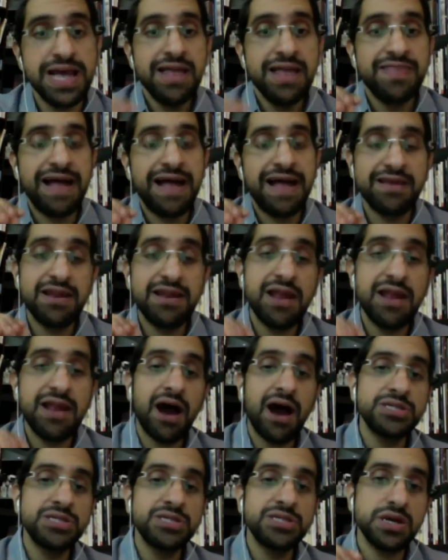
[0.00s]
that a
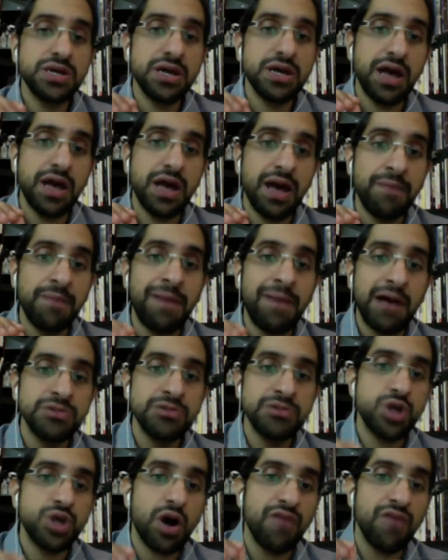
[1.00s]
large
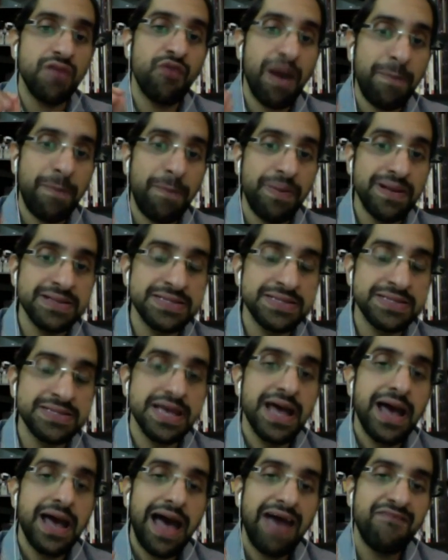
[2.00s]
amount of weapons
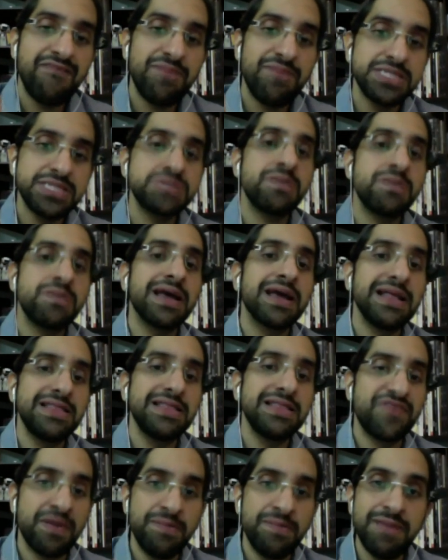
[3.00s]
have been smuggled
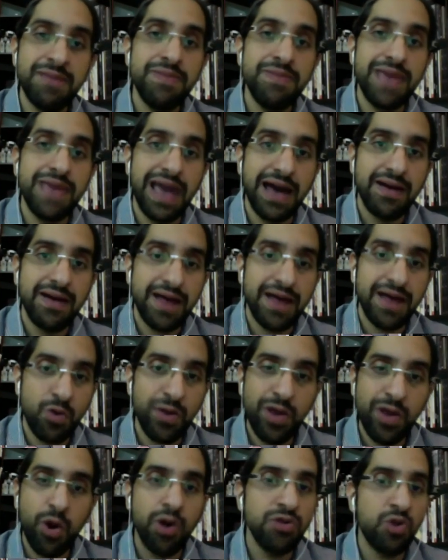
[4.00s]
from Libya. And
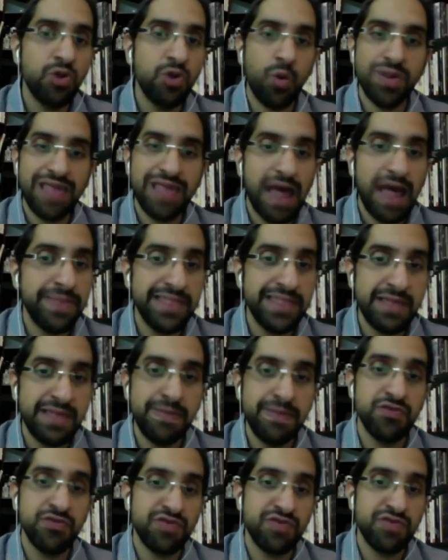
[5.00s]
we all know what happened in
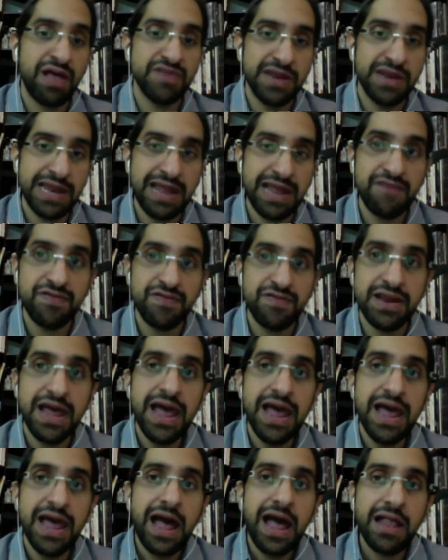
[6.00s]
Libya in 2011.
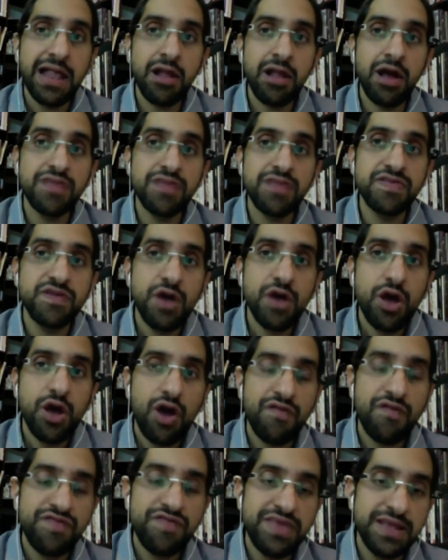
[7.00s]
A lot
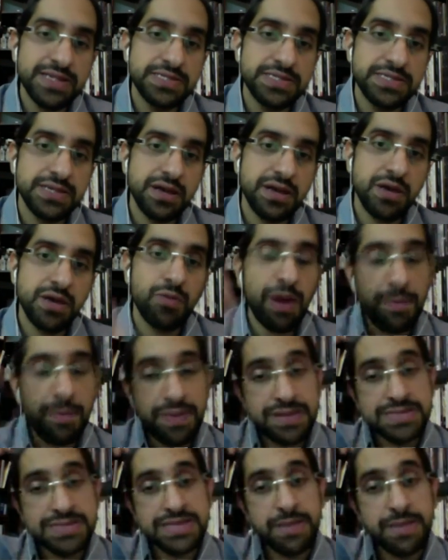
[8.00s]
of these
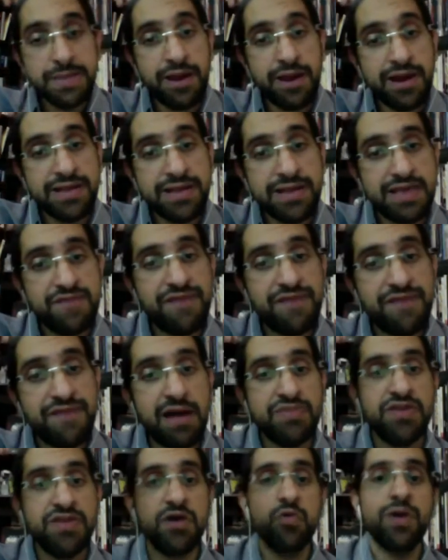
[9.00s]
weapons apparently
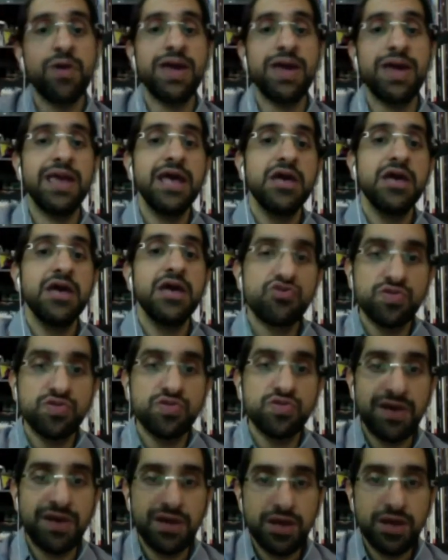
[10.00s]
found their way through
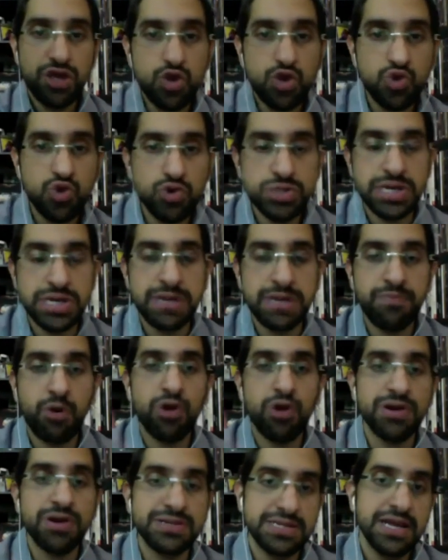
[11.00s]
the huge and
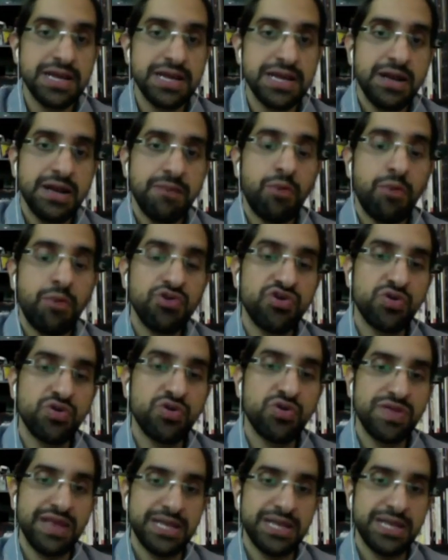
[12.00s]
porous border
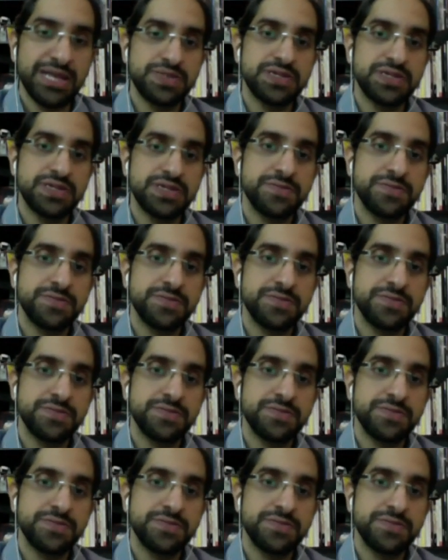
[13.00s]
with Egypt.